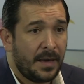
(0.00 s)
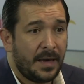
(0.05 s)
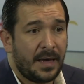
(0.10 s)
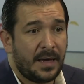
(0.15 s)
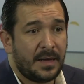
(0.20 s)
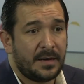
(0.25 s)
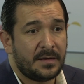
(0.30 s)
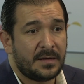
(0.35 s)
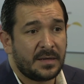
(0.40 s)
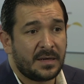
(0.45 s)

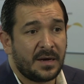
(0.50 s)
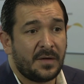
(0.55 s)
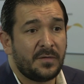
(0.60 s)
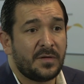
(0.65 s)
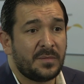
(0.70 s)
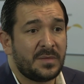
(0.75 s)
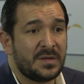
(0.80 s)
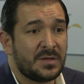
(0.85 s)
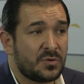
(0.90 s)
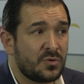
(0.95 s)
And the
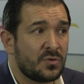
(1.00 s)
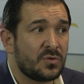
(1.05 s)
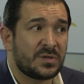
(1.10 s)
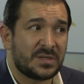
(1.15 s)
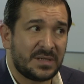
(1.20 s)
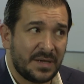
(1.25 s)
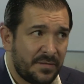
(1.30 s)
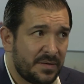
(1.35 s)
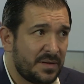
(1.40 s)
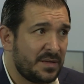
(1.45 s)
government took
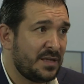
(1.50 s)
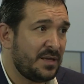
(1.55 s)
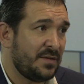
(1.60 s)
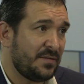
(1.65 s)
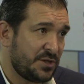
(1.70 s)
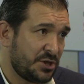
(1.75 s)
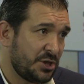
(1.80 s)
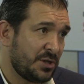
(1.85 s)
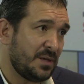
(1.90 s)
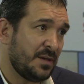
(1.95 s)
several
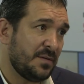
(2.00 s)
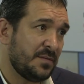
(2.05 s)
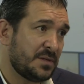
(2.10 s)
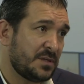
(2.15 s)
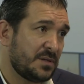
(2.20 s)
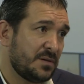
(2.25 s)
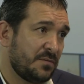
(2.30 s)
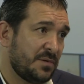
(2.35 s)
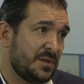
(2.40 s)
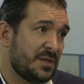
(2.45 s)

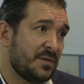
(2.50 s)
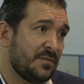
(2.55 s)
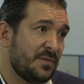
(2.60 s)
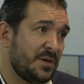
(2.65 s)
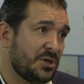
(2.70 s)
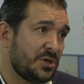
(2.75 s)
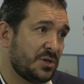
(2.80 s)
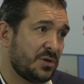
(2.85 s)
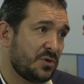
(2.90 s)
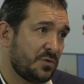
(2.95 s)
initiatives with
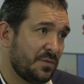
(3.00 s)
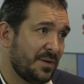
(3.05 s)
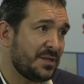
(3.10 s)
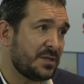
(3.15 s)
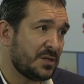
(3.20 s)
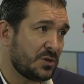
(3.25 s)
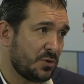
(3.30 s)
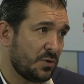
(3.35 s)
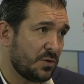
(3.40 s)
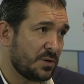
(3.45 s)
Vision
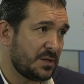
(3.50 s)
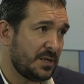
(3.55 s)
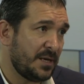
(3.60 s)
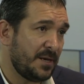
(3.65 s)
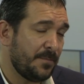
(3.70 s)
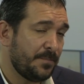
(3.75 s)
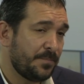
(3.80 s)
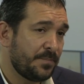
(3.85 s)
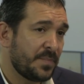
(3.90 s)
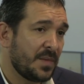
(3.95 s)

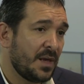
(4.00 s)
2030.